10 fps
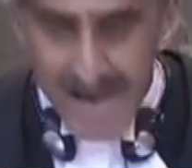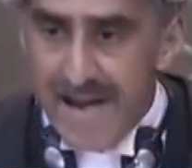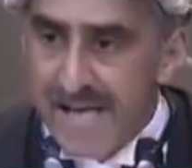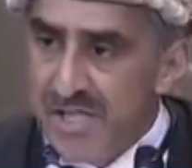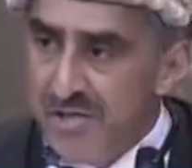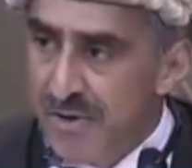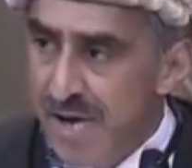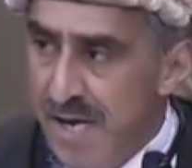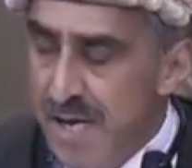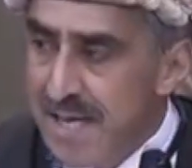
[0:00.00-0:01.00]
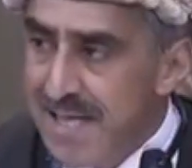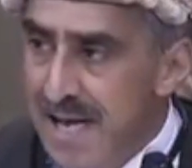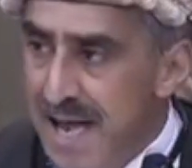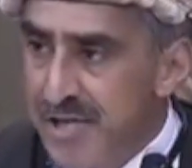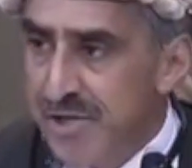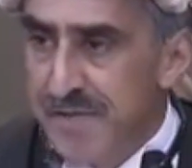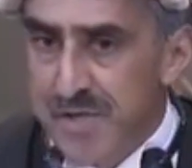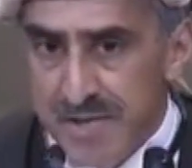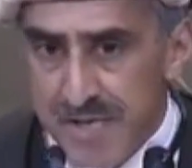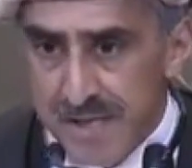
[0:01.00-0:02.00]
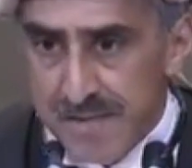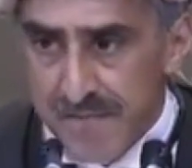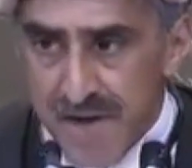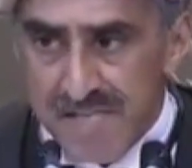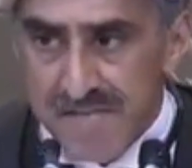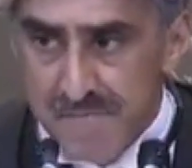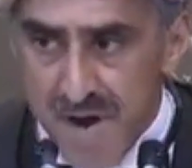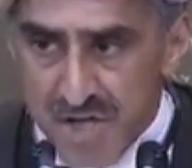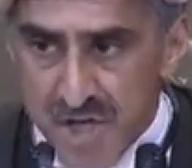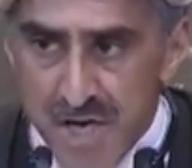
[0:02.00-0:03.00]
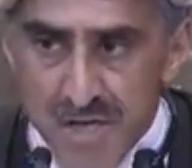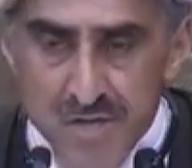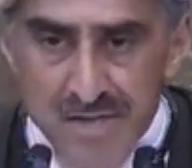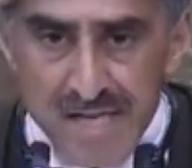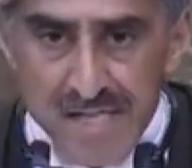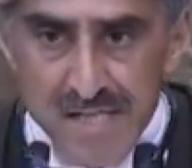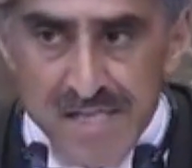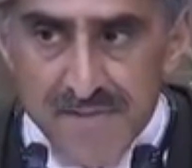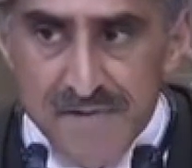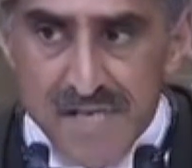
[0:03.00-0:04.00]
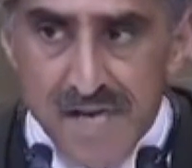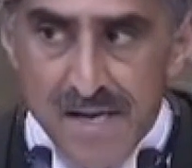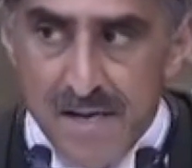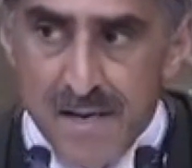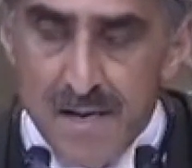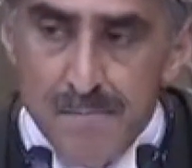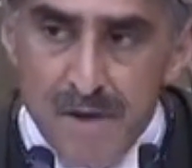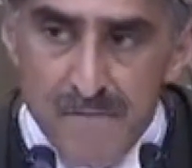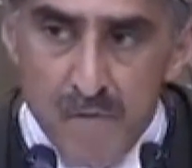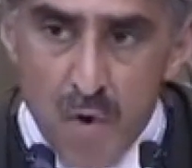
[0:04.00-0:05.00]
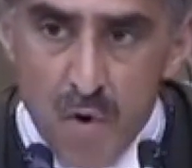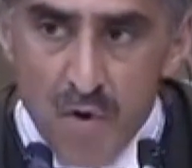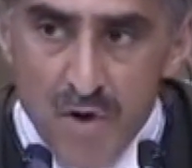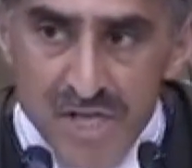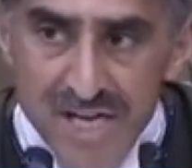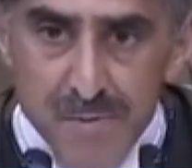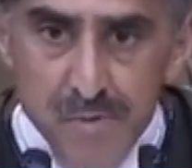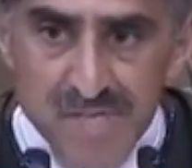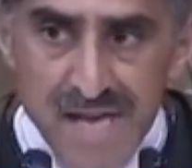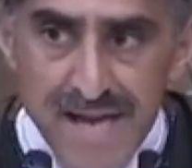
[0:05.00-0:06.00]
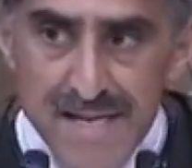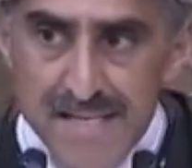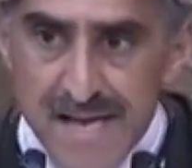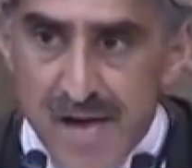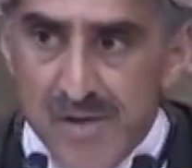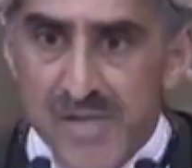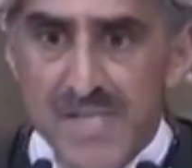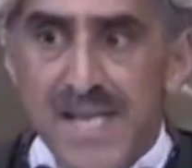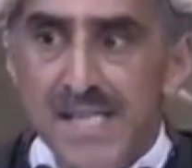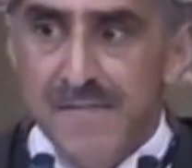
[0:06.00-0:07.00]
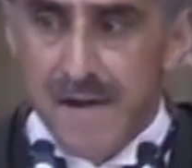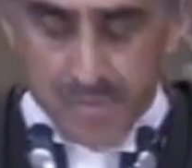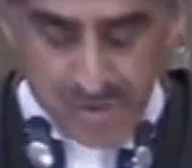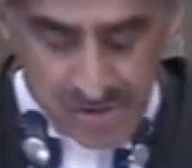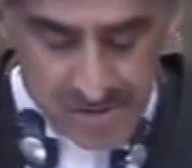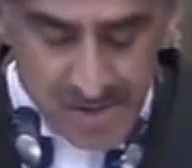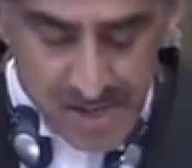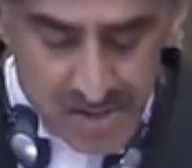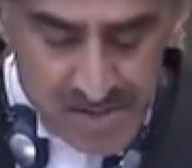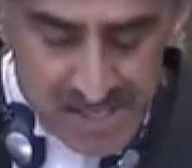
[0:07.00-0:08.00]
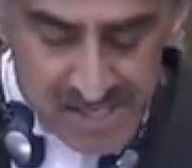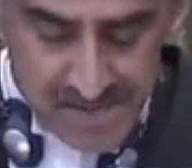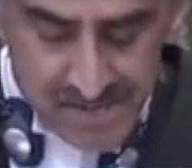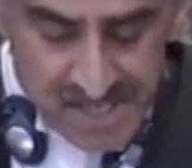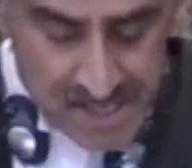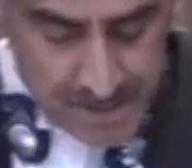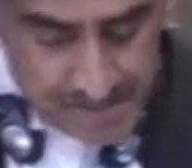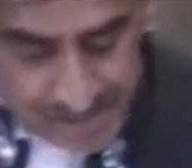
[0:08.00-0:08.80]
Annex 3, the letter of the 21st of March 2017, before judgment was handed down on the 10th of April 2017,